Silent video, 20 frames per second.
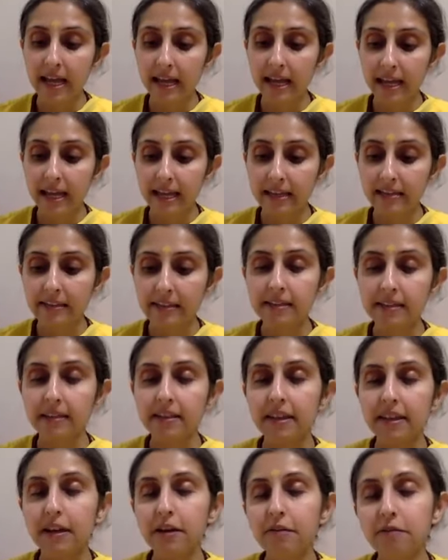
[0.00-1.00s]
And
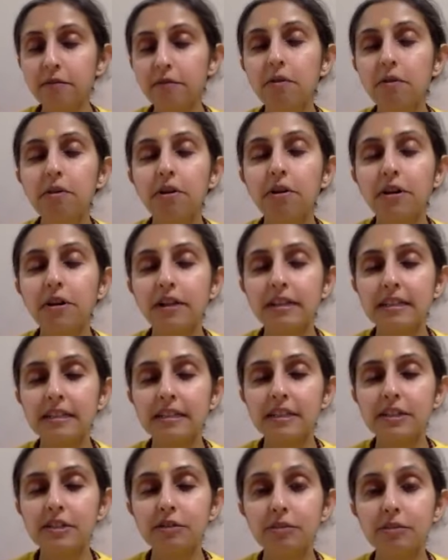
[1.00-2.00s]
therefore, he
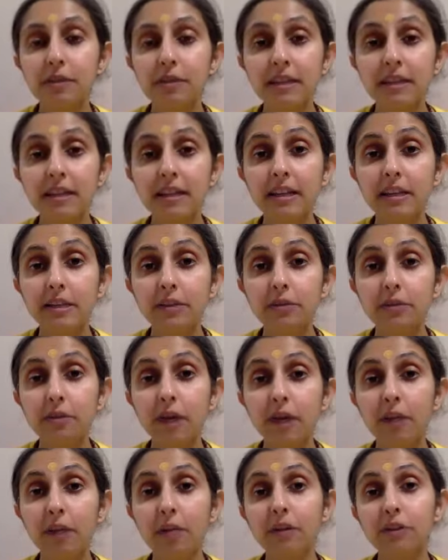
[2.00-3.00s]
said, Śvetaketu,
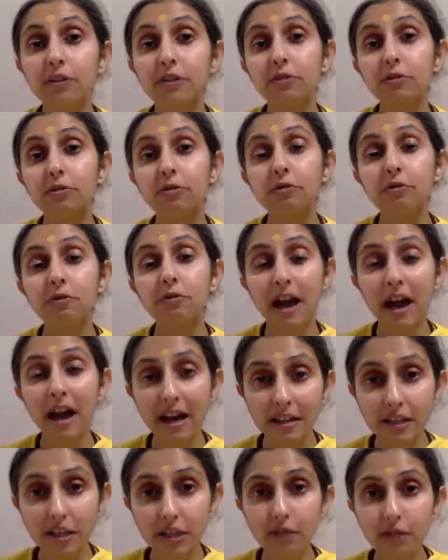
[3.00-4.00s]
I want you to
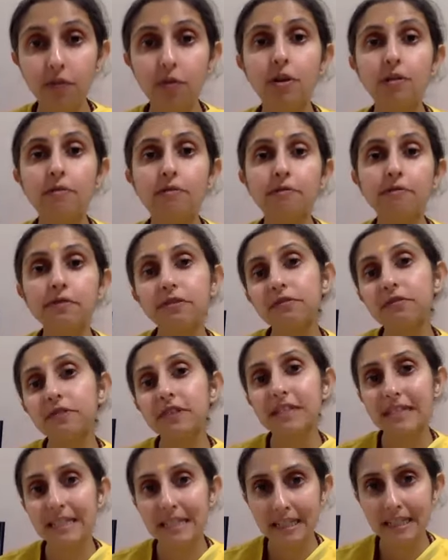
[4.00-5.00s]
fast for
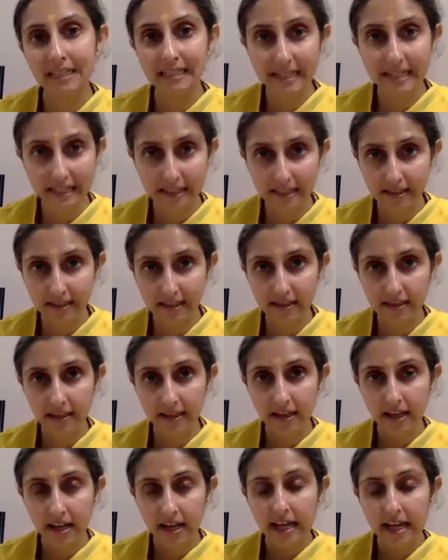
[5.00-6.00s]
15 days.
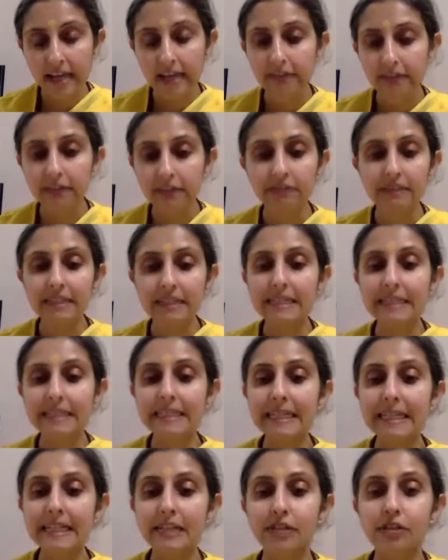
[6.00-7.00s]
15
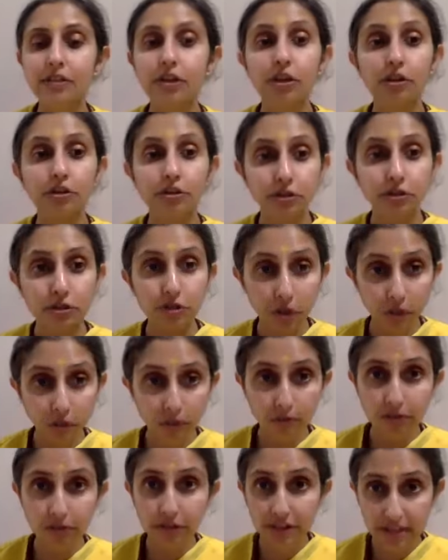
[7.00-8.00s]
days,
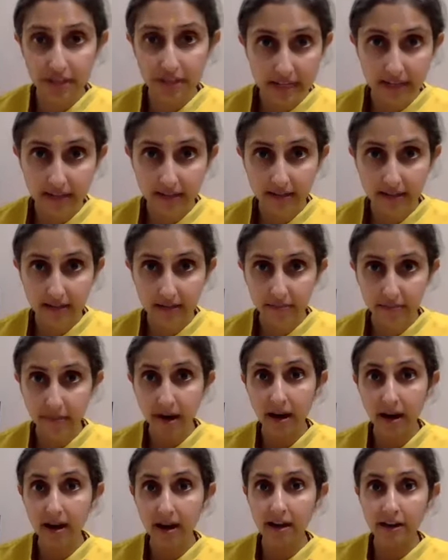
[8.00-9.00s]
don't eat.
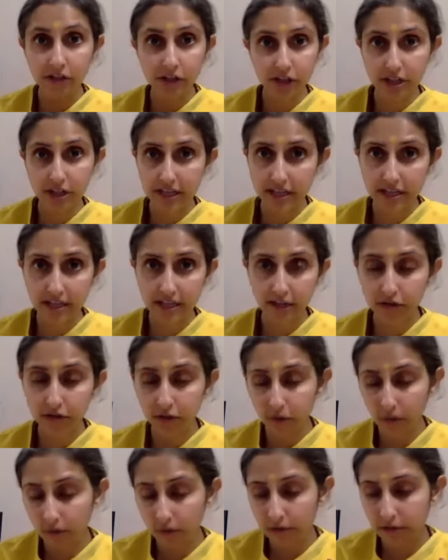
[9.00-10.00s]
Ma ashi,
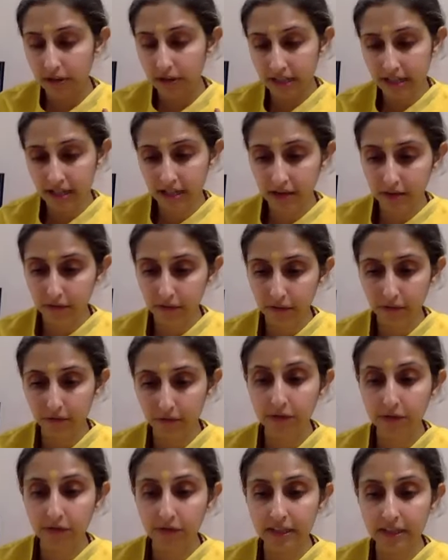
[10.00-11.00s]
don't eat for
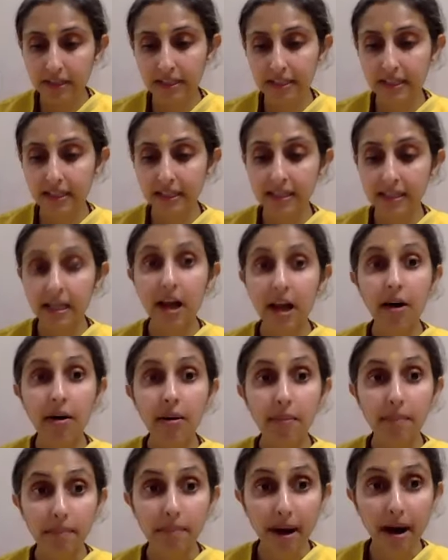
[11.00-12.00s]
15 days,
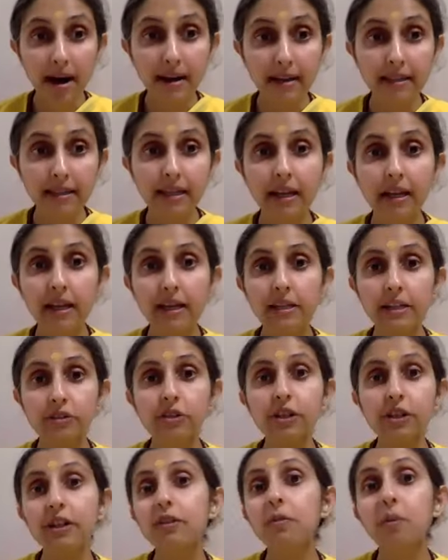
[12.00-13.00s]
but
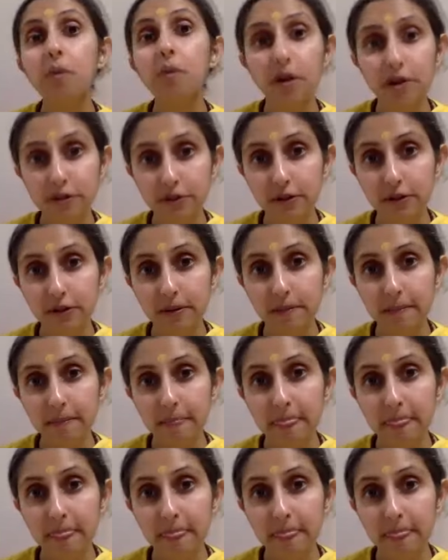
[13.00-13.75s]
drink water.